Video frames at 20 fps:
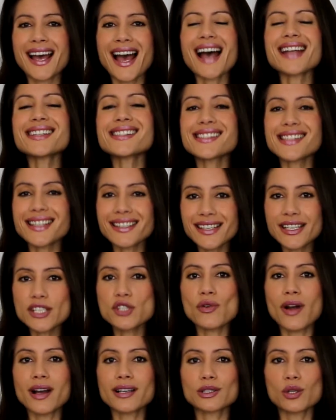At Sydney
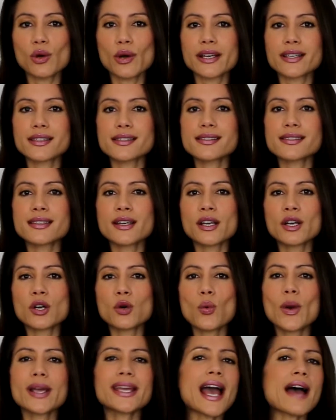Drug Lawyers,
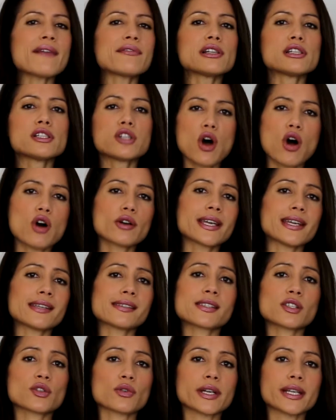we have a long
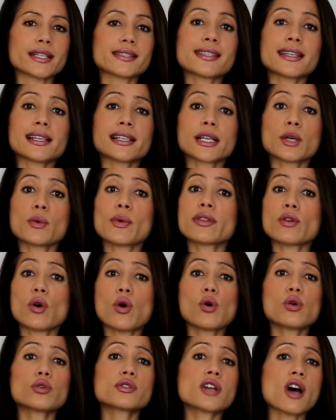history dealing with
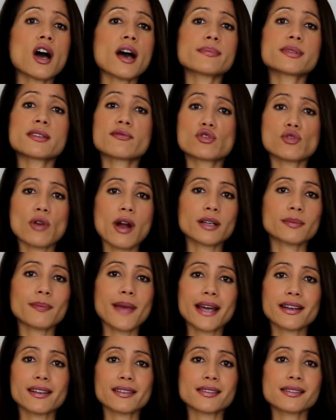all types of drug
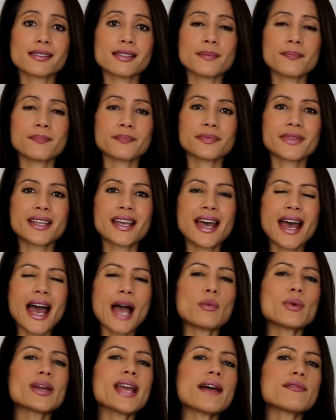matters,
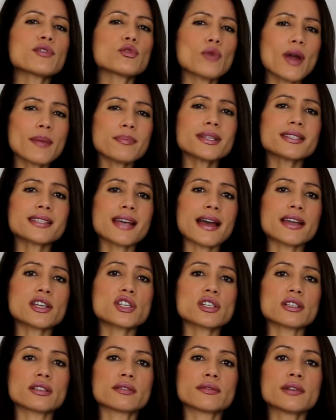and we have a
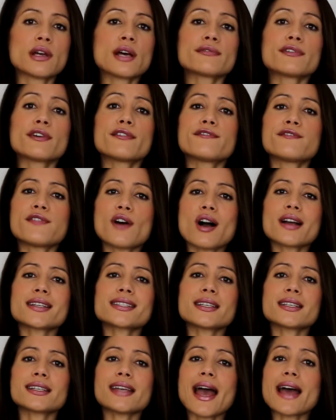reputation for
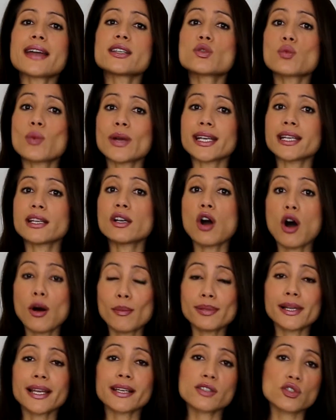fighting and winning
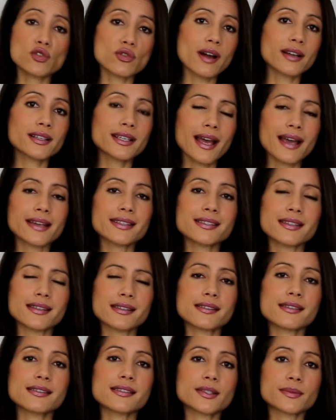complex drug
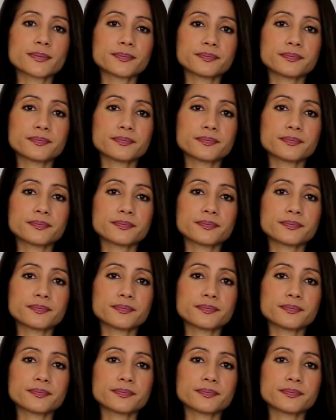cases.